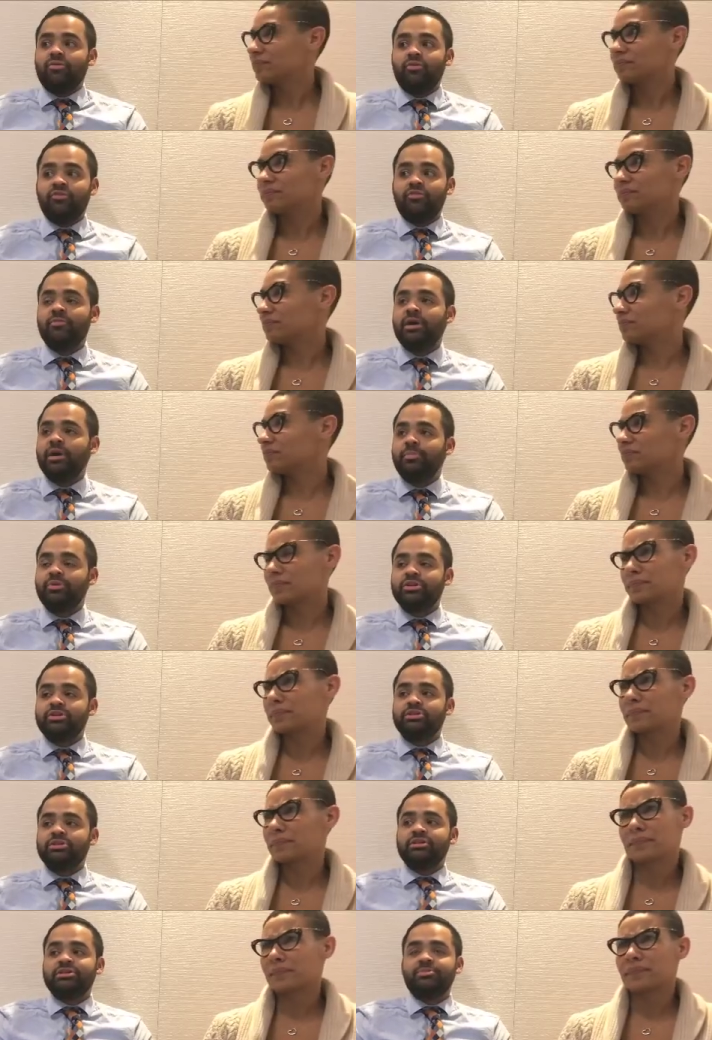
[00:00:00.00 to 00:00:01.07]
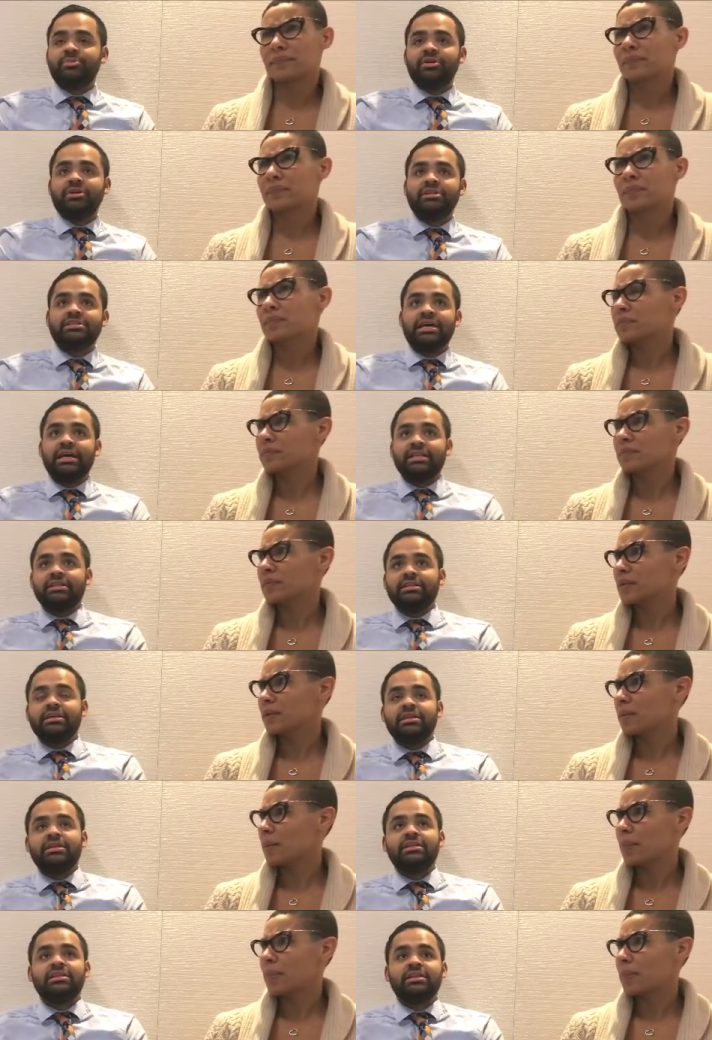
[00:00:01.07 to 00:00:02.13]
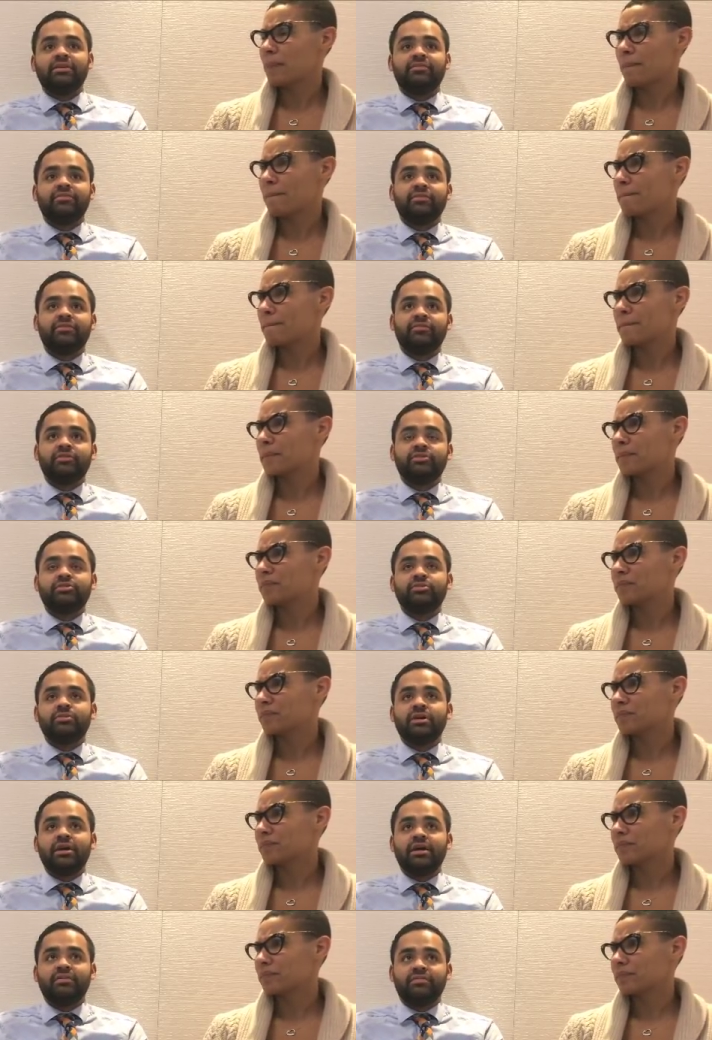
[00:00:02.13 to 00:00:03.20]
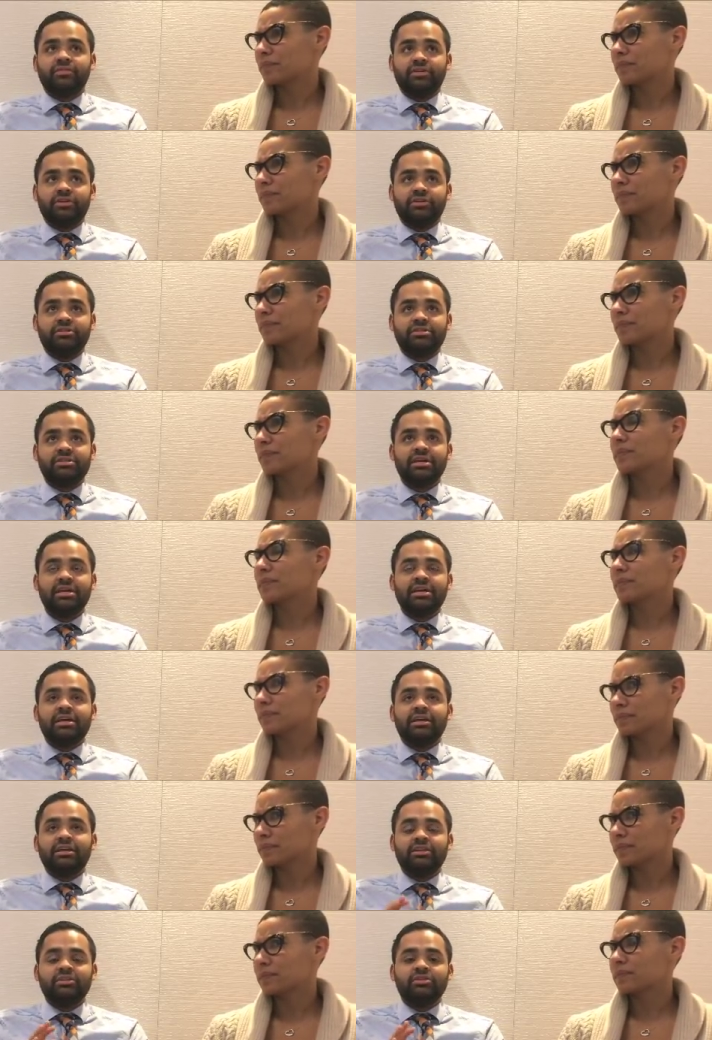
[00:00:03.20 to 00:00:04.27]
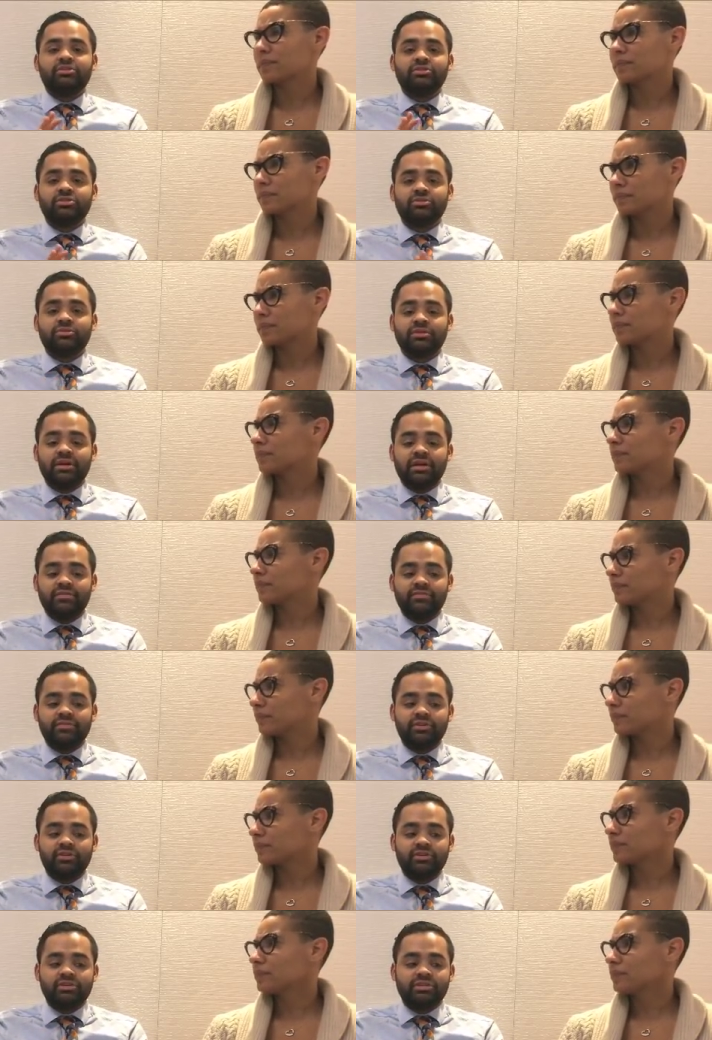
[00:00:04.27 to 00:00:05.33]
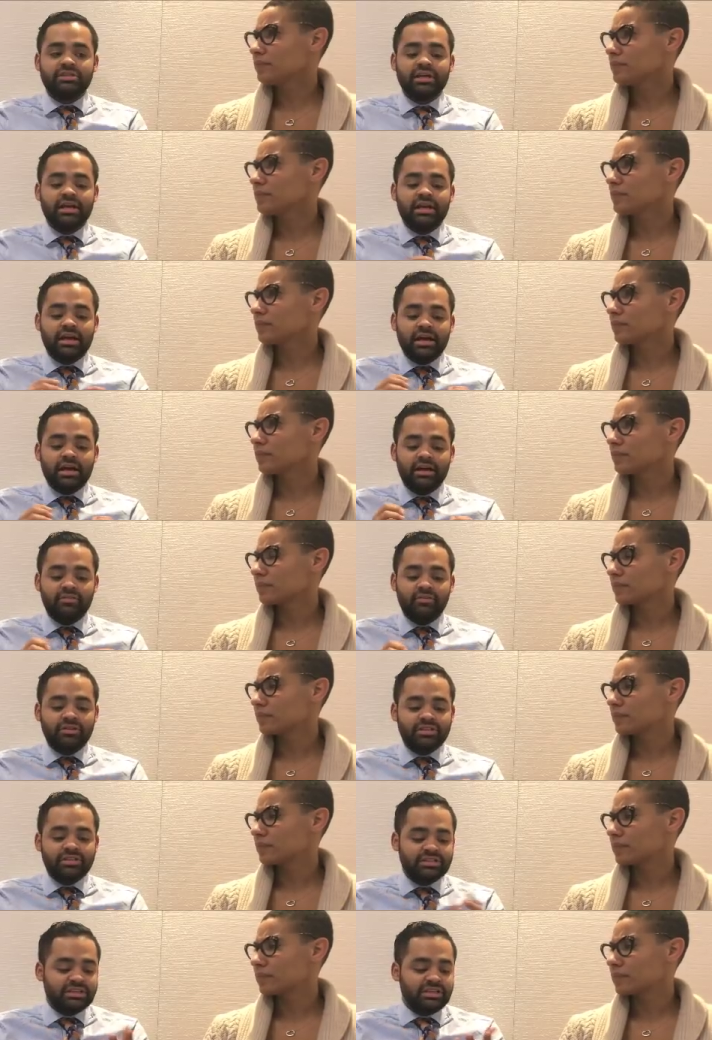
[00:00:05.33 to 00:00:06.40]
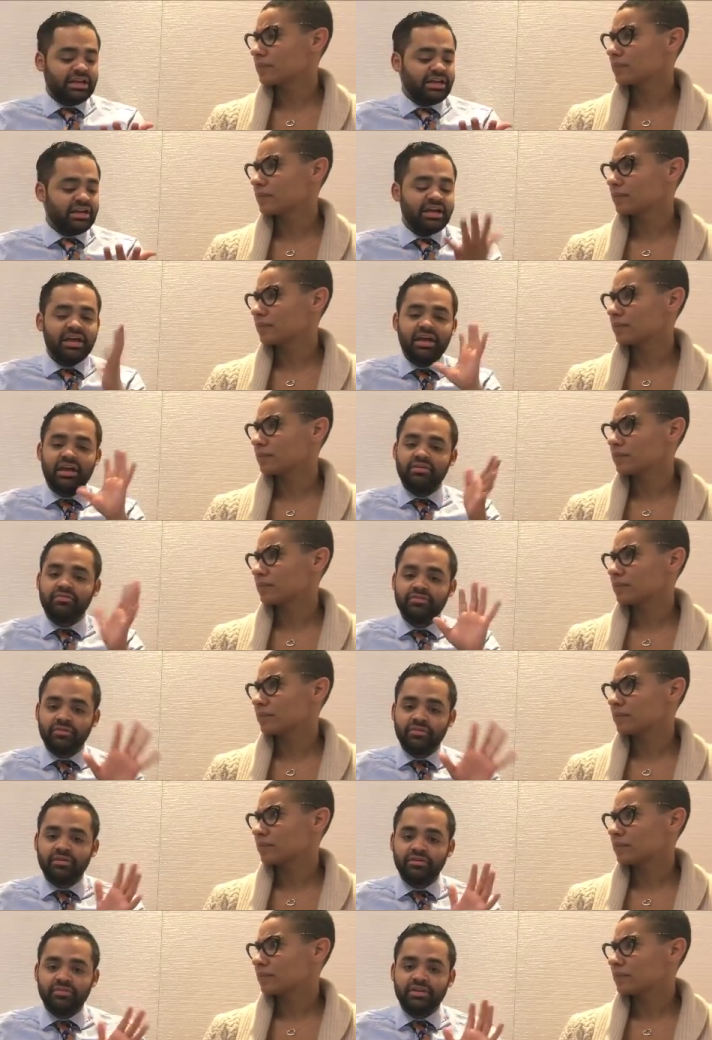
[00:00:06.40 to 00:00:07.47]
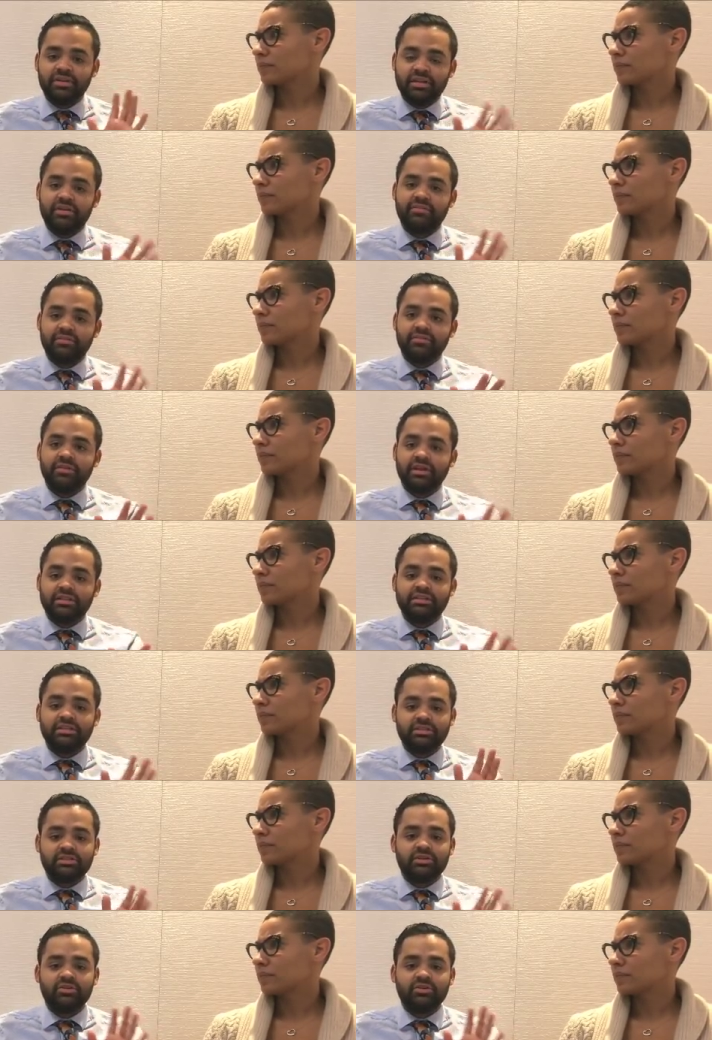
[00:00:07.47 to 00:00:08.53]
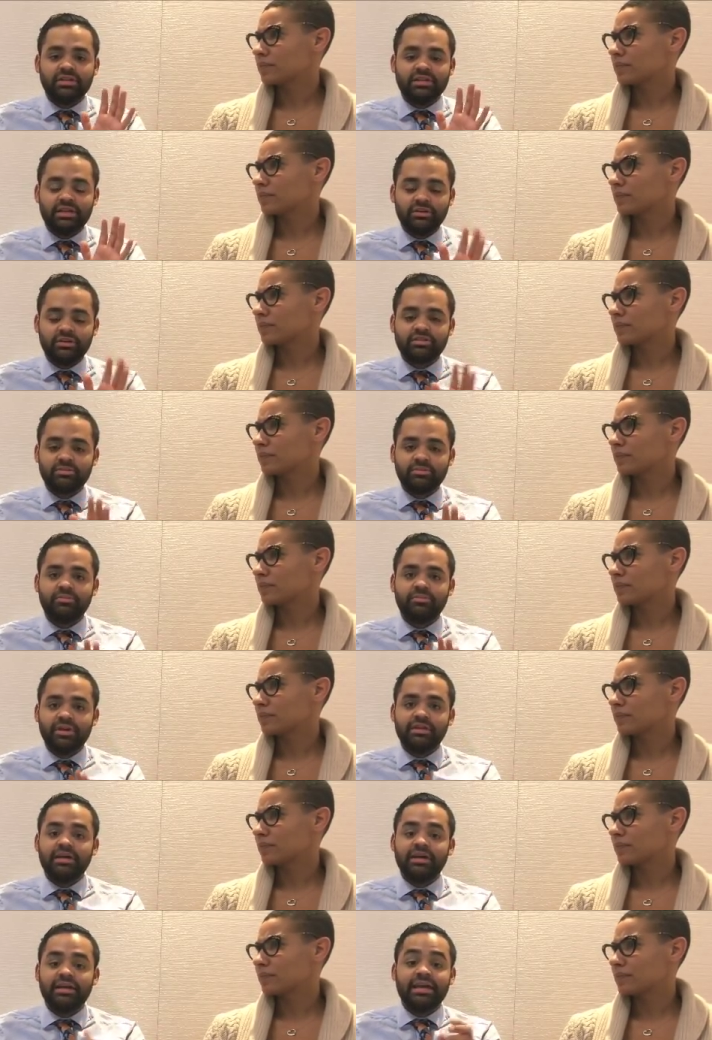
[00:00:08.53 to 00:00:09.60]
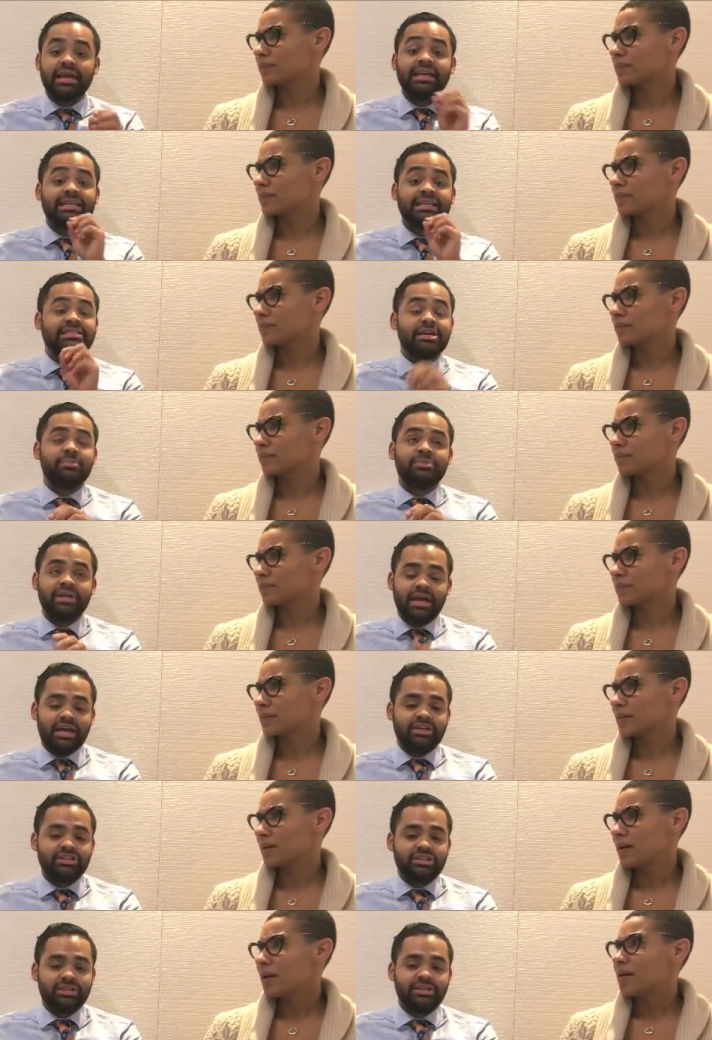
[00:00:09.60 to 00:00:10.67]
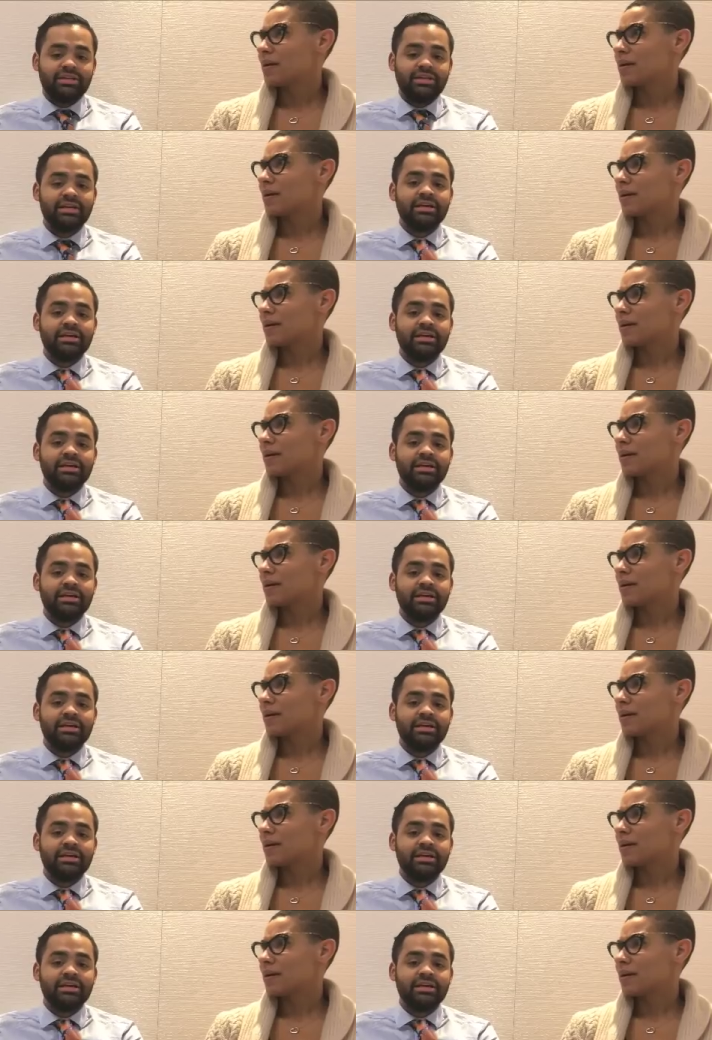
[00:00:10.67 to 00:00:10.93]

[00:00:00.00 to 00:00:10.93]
Speaker 1: think with so With my either. personal mm-hmm. experience, I did endeavor for two and a half years, and in those two and a half years. I've only seen like a handful of Endeavor flight attendants go to Delta mainline, get accepted actually,